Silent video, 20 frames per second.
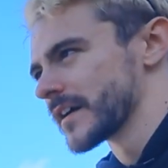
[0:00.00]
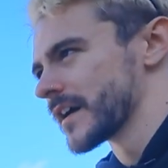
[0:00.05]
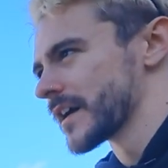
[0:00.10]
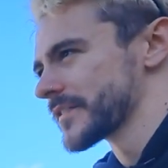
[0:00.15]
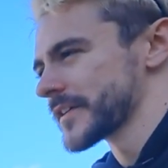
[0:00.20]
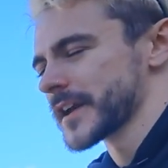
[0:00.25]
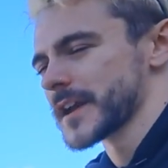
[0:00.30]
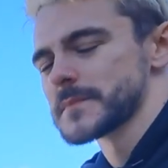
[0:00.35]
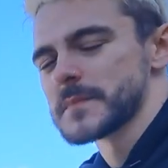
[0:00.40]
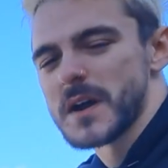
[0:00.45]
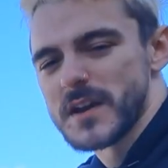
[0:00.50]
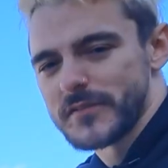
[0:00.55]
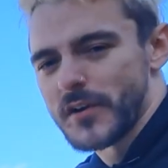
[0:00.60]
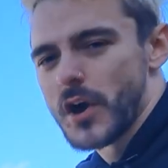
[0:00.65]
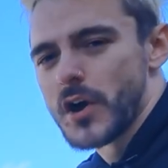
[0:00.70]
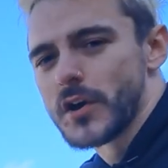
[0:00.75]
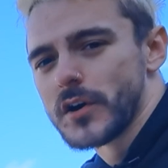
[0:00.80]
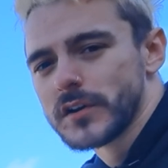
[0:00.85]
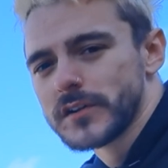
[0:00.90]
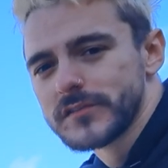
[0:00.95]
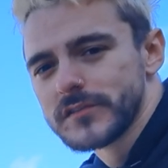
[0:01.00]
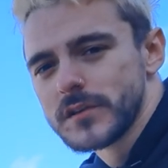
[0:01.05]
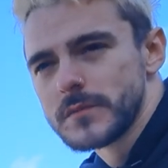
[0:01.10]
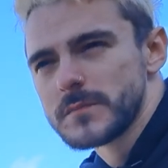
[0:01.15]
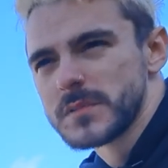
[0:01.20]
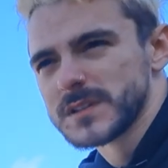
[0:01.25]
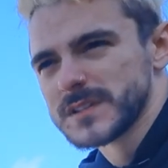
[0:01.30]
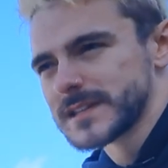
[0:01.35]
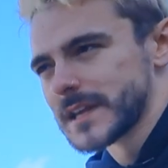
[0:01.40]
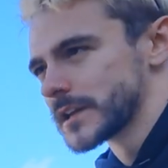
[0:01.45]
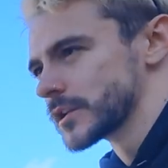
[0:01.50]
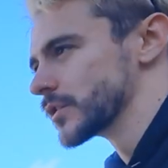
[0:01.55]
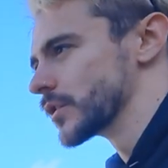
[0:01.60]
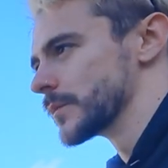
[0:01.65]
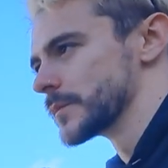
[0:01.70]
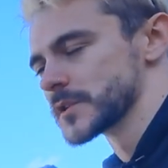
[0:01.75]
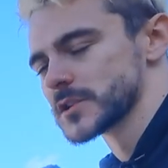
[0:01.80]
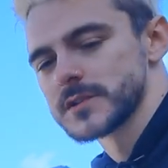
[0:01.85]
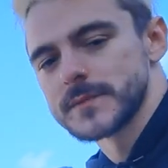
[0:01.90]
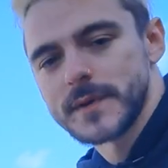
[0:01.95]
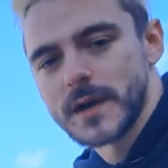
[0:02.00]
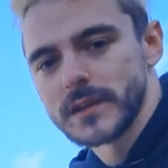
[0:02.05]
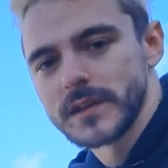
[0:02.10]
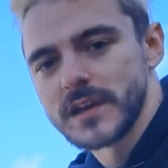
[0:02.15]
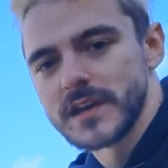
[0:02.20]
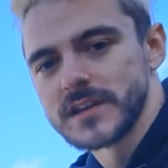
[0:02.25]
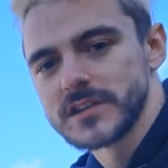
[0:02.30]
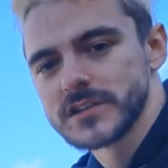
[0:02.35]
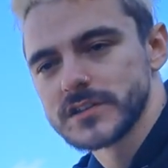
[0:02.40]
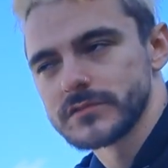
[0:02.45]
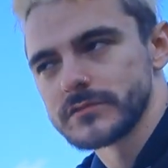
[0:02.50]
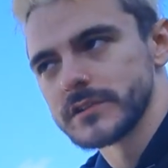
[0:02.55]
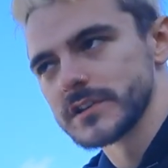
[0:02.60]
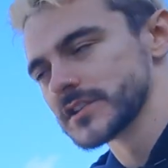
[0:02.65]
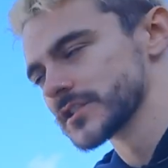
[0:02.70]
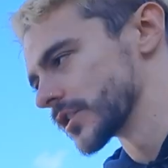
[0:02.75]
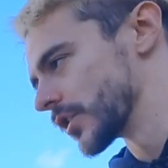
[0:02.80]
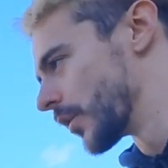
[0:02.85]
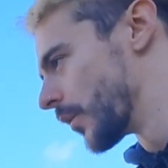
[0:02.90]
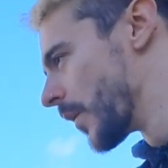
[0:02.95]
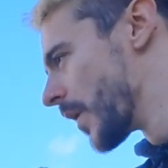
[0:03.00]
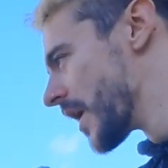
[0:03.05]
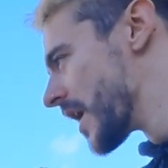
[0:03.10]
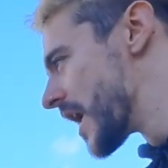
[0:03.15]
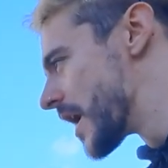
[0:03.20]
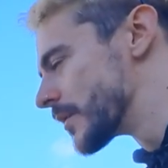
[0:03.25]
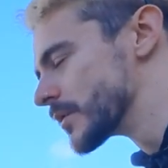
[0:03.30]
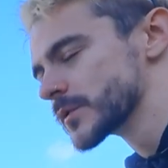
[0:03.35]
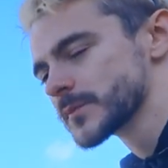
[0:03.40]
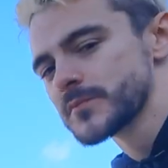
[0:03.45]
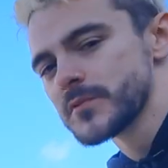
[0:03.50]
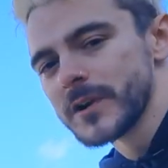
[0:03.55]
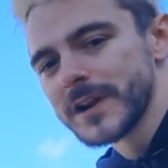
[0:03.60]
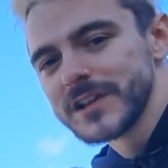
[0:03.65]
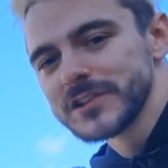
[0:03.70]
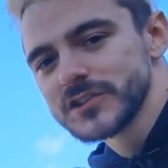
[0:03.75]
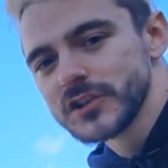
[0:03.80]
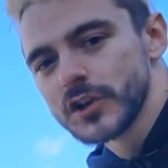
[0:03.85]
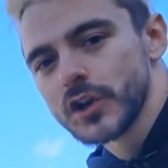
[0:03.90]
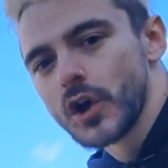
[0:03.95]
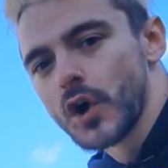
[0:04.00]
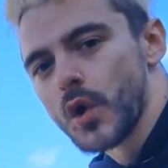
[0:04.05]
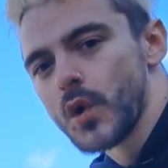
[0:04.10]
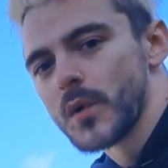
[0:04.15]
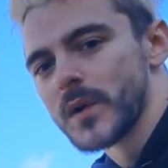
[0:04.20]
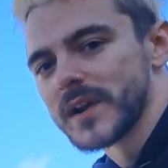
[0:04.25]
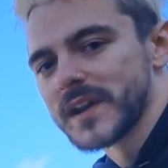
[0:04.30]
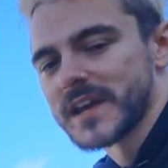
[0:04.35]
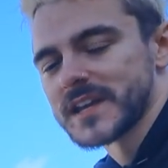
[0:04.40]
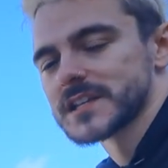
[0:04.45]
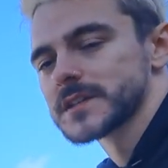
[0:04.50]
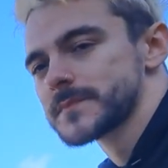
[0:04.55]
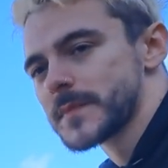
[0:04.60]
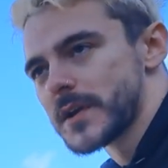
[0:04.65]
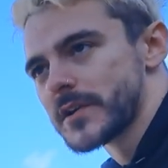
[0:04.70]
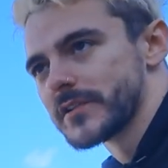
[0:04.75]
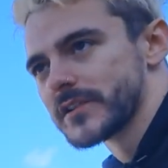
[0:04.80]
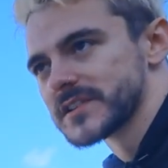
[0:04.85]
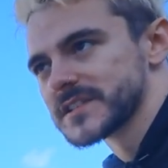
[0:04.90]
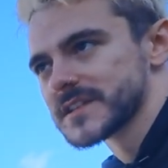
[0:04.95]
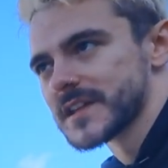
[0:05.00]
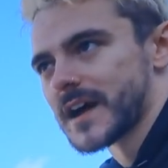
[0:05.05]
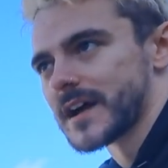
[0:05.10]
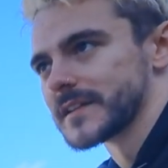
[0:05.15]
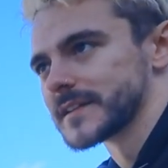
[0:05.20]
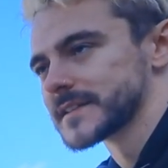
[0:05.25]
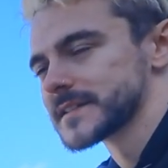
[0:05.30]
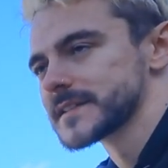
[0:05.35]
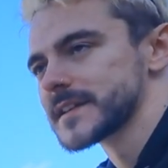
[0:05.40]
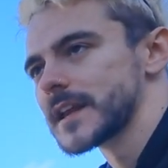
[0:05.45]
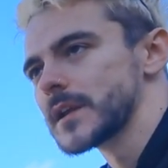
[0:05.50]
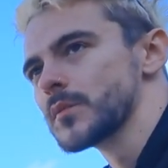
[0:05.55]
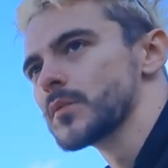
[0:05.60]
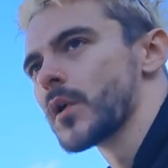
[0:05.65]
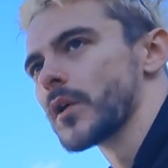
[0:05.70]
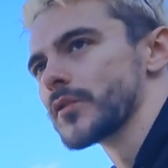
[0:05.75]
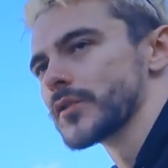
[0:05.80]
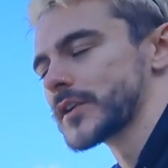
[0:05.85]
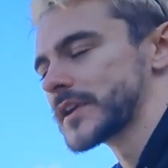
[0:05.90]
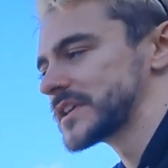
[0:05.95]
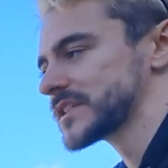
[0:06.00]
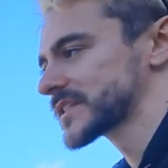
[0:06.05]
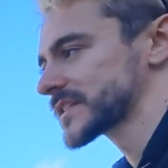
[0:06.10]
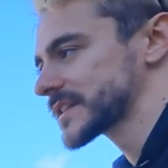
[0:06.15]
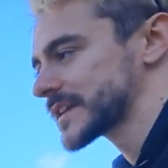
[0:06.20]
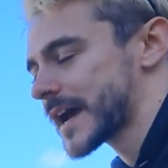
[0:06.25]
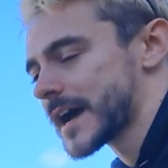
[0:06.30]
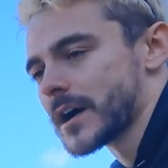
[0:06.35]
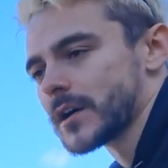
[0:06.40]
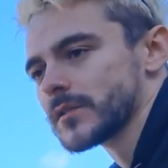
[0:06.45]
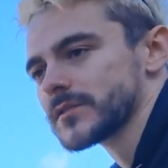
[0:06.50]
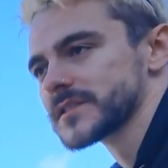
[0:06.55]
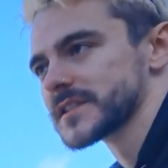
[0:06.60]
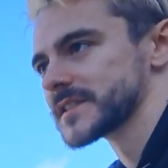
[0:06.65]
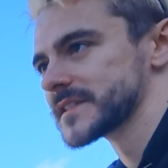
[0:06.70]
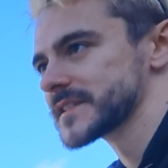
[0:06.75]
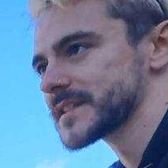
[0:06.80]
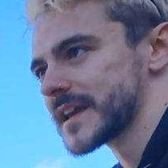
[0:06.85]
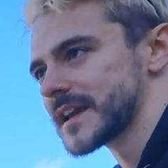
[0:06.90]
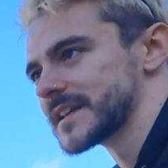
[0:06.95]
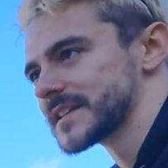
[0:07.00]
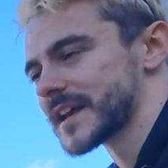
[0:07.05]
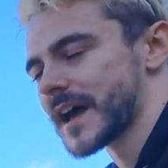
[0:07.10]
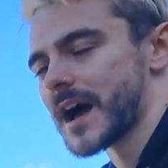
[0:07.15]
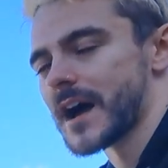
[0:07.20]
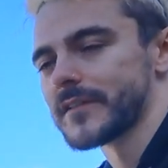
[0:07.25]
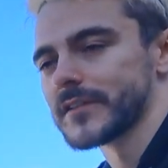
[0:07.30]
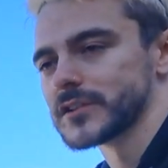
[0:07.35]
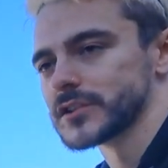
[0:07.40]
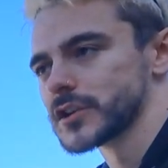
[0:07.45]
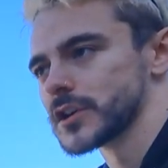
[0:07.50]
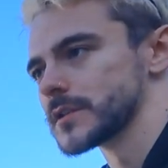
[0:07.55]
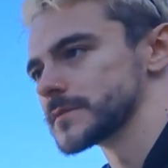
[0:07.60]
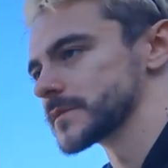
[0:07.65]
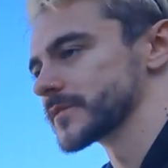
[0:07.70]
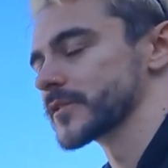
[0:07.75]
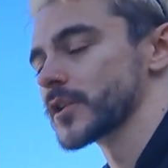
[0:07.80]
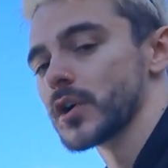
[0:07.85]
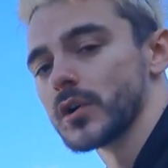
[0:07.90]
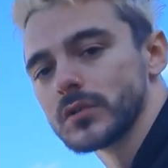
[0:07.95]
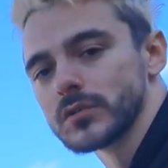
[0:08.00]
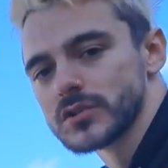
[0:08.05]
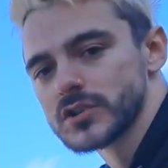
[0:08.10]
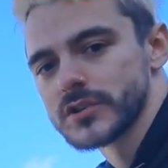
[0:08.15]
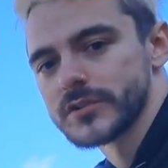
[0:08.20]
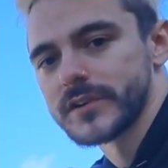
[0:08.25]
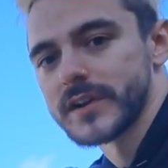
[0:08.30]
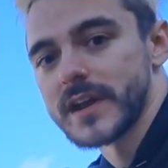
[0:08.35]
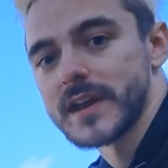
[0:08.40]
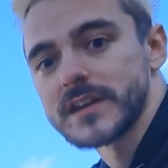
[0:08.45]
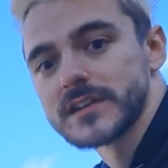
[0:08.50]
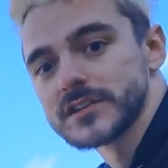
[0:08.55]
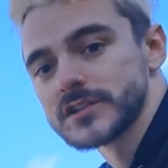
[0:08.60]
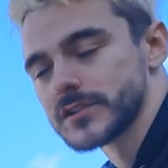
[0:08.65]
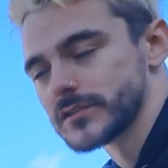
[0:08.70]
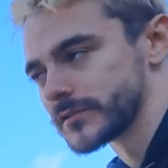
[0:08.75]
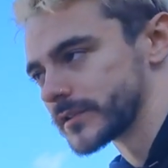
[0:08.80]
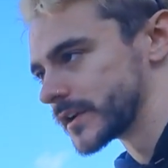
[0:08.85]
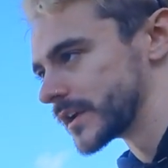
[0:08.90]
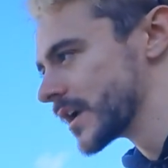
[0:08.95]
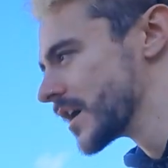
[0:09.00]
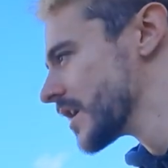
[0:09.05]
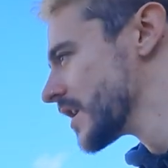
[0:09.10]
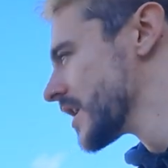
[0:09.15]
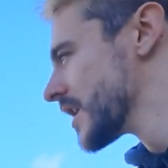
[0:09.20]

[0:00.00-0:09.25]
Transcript: I think I might have heard of them, but didn't know much about the history. So it was brilliant to go and experience that and see what these towns and cities have in terms of culture and history,